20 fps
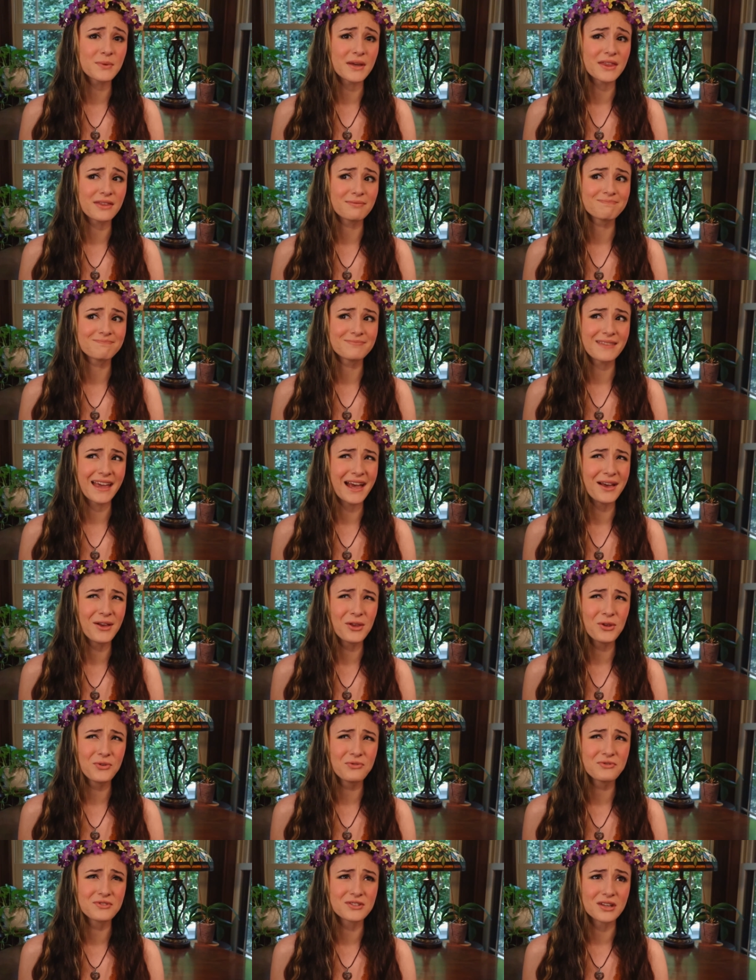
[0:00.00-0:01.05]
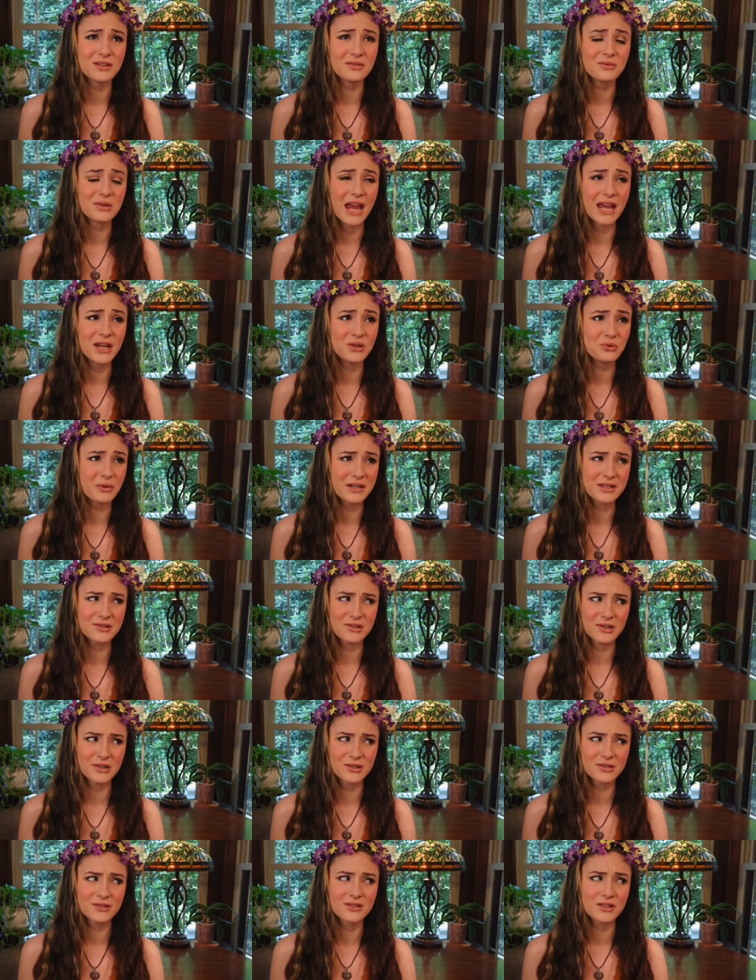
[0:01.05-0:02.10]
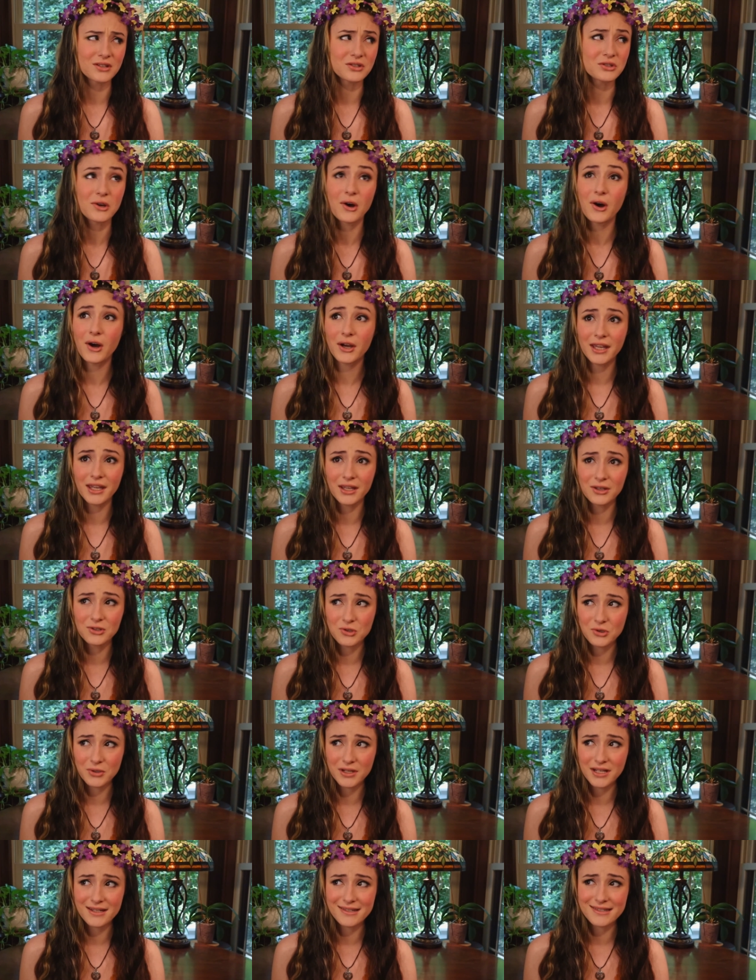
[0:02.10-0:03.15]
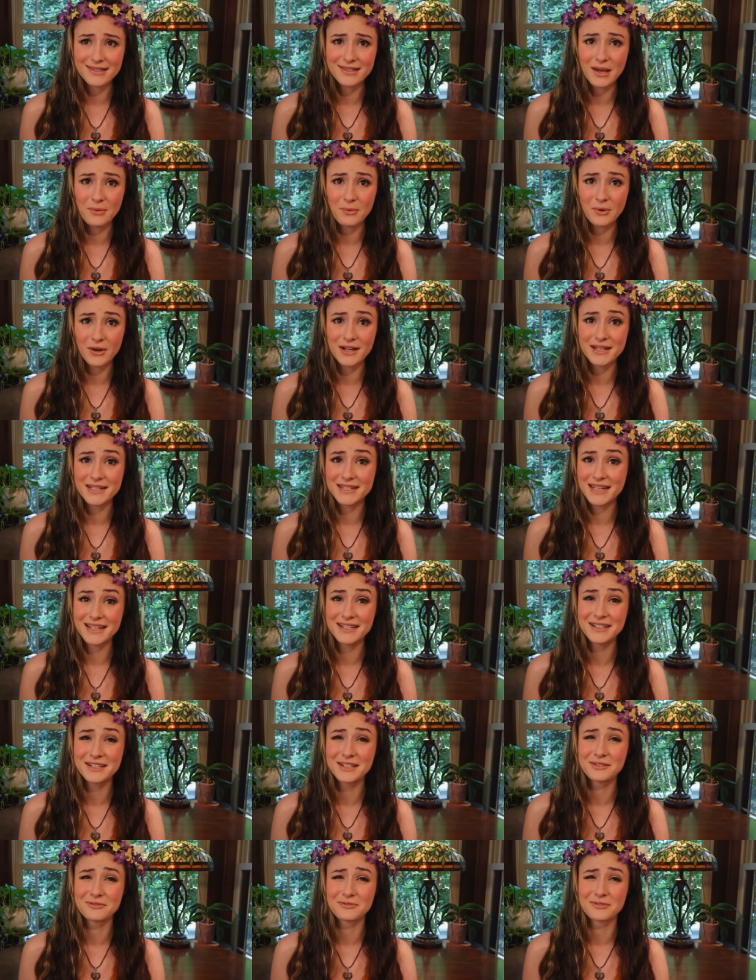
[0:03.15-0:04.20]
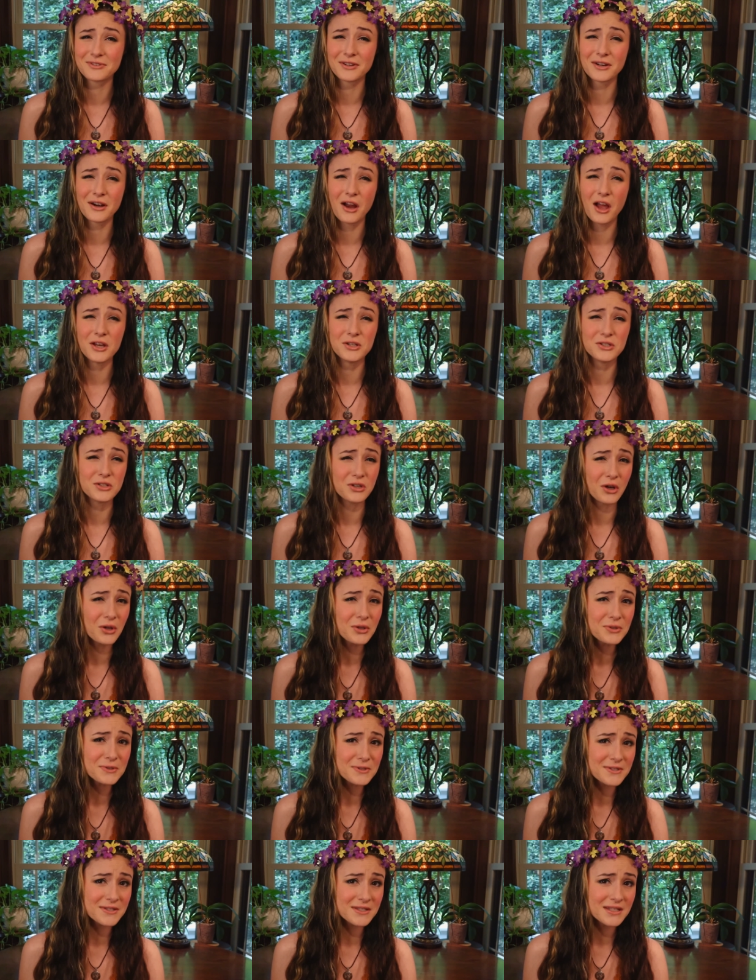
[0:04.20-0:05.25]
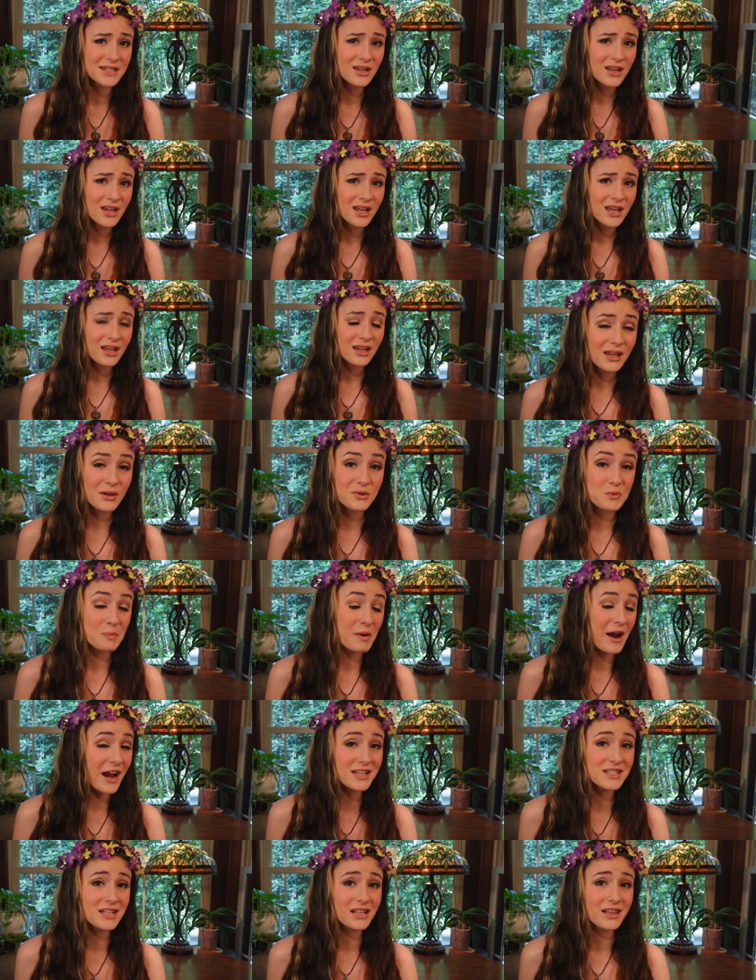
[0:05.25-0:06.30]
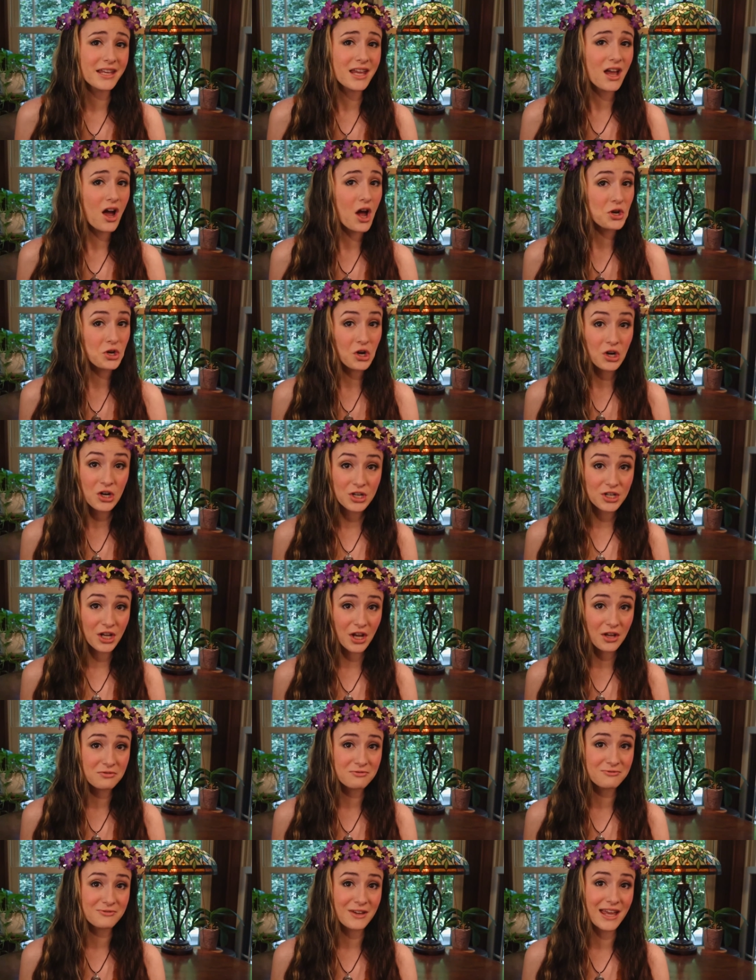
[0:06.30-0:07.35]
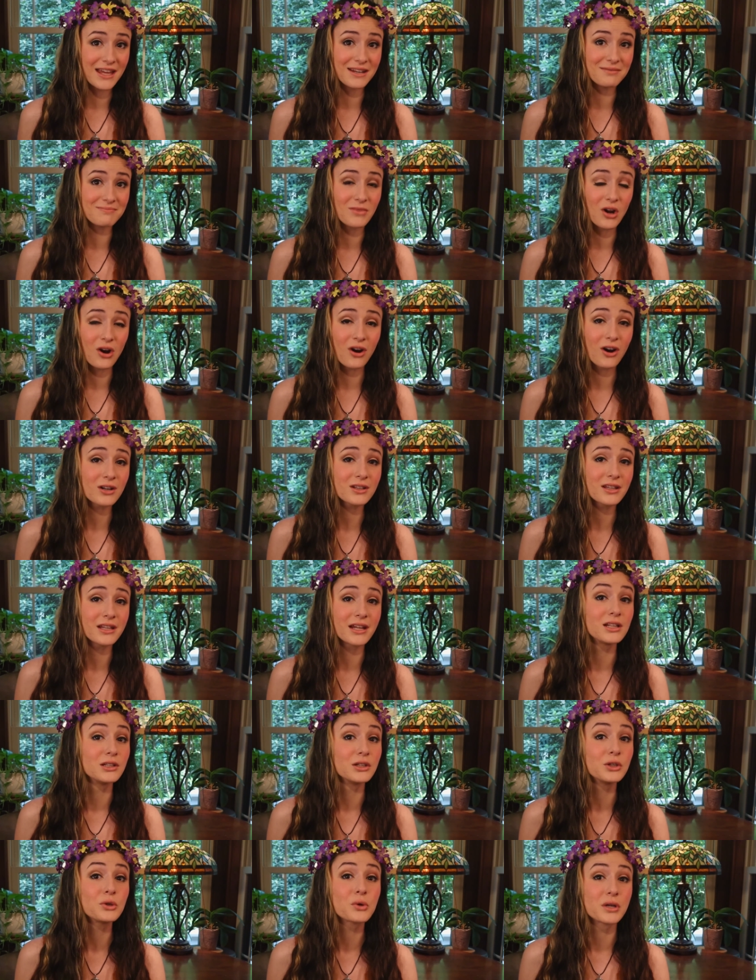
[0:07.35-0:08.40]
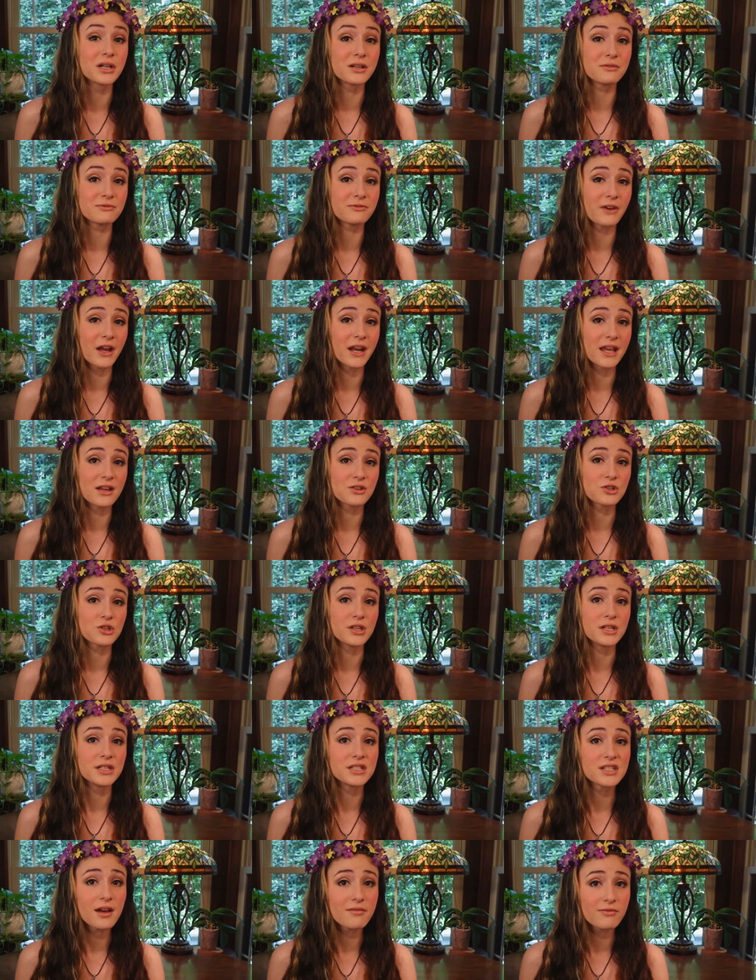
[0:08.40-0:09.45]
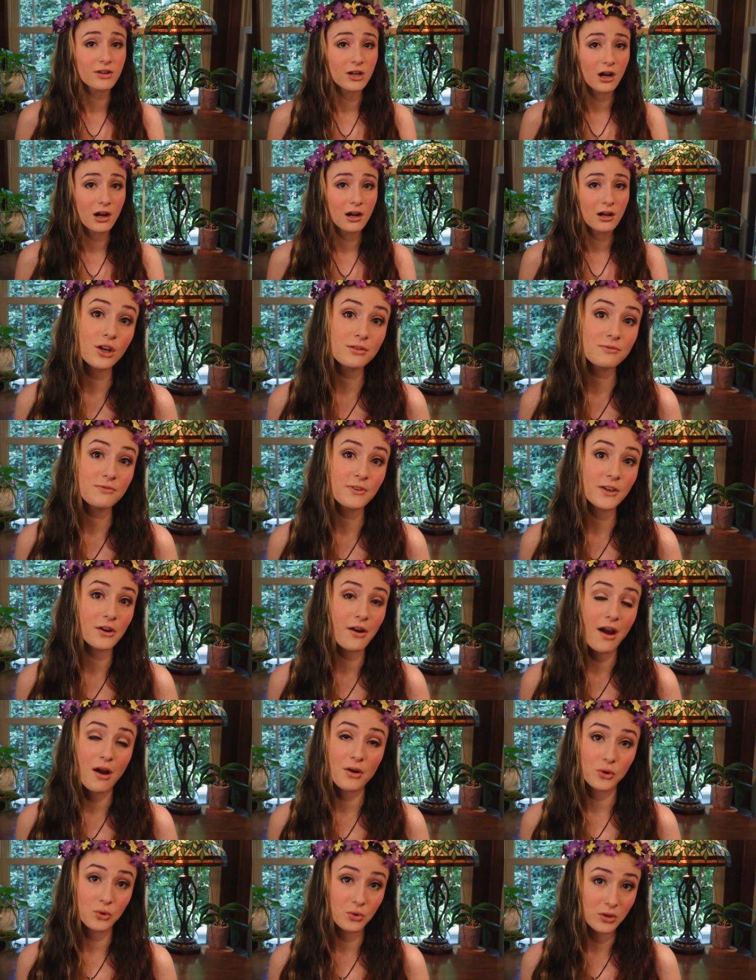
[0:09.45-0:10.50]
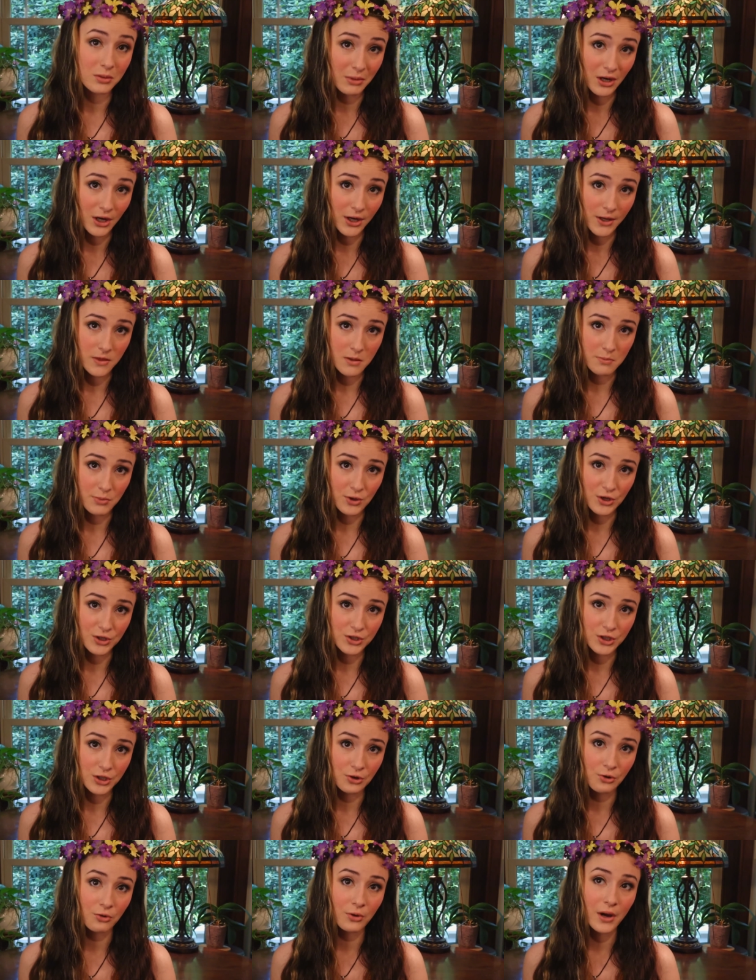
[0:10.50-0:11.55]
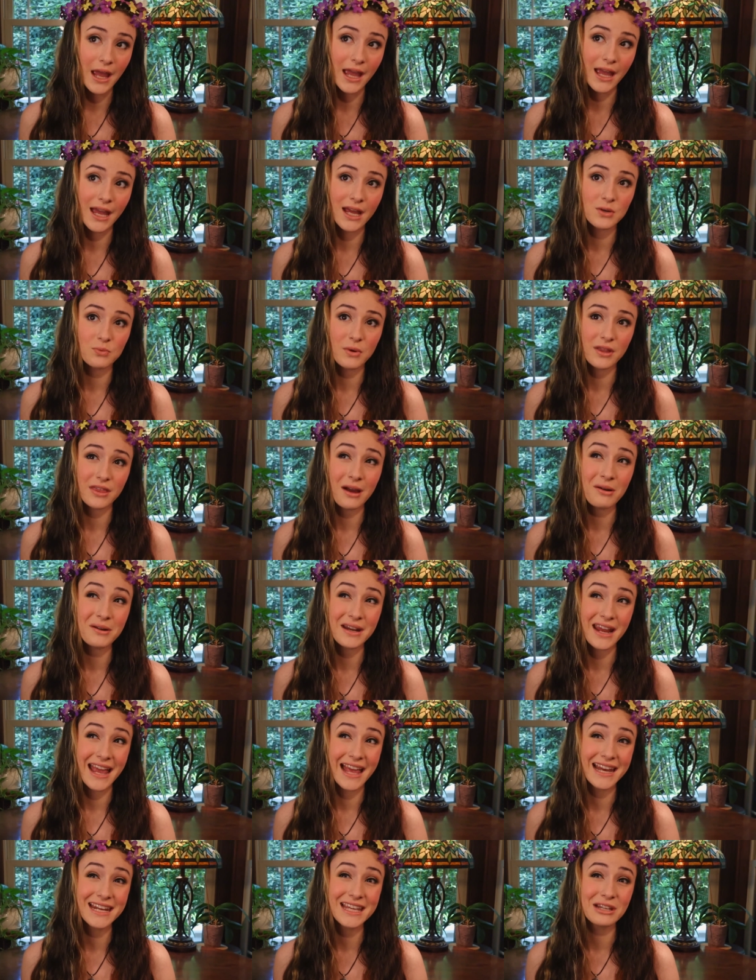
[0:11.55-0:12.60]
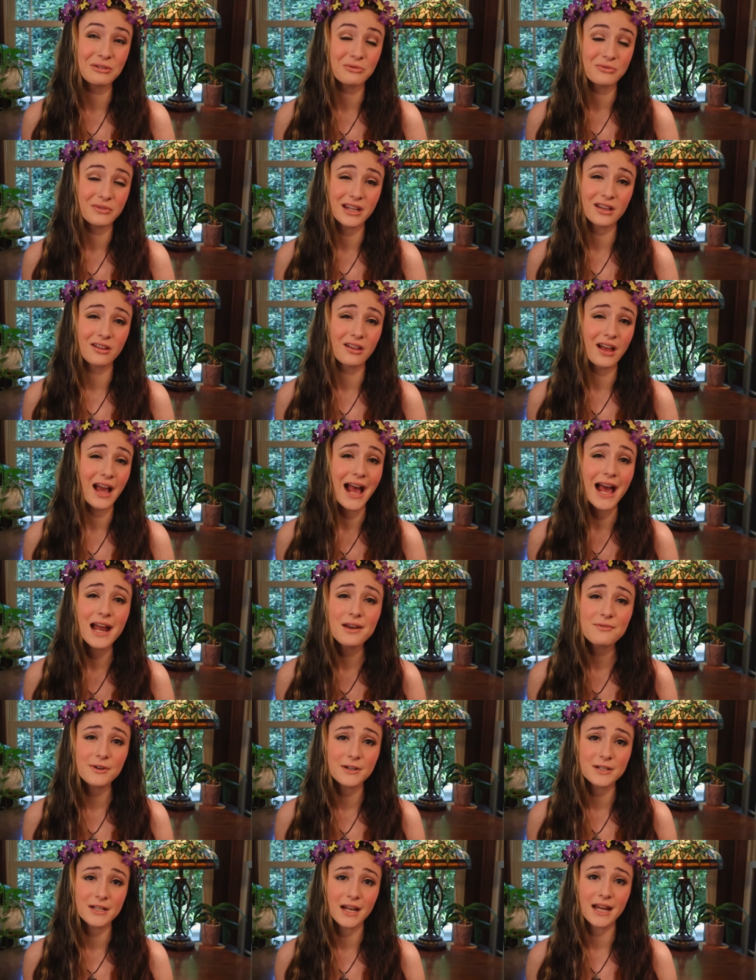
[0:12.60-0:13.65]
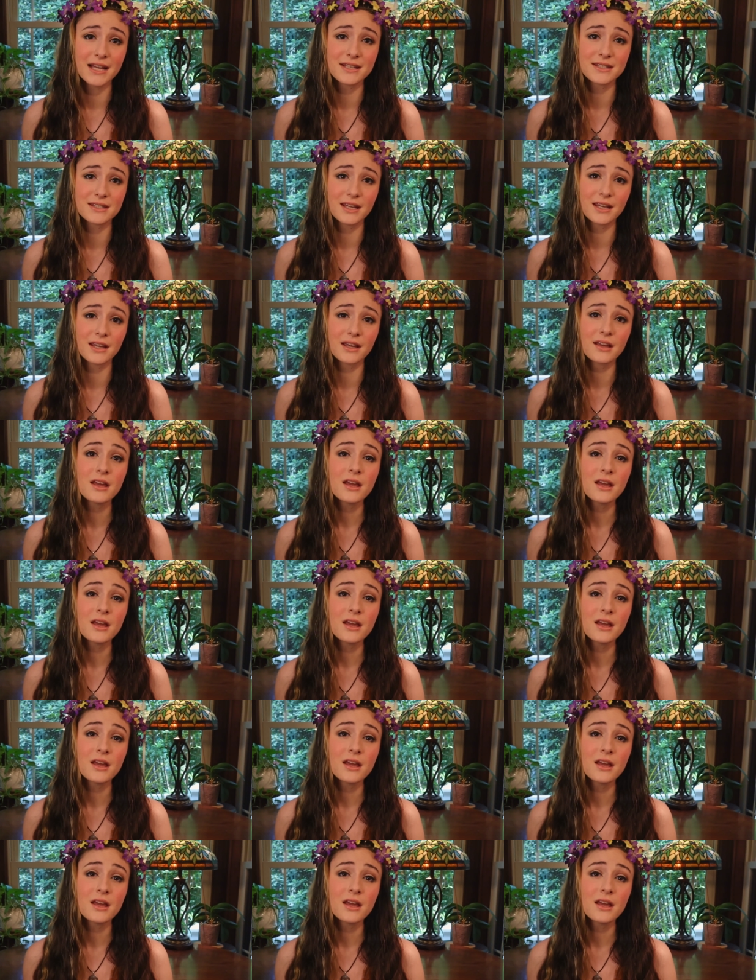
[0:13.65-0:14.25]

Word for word: with elves and, and wizards and talking trees that were intended for adults, it was practically unheard of and hardly a lucrative financial endeavor. They couldn't figure out who to market the book to, and without any real advertising,